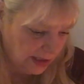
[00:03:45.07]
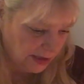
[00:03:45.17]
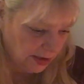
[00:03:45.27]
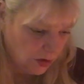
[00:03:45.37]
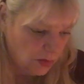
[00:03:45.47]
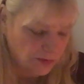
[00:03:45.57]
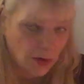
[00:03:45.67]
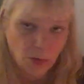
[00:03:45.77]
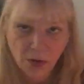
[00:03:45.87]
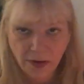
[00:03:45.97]
letting go of
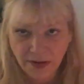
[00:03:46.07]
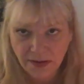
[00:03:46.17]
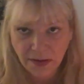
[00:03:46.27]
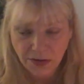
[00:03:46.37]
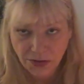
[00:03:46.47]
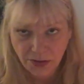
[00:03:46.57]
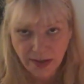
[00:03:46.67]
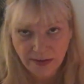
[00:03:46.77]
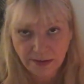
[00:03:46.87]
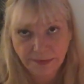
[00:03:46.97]
our worries and our
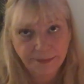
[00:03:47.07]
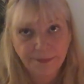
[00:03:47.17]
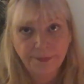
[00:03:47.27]
stress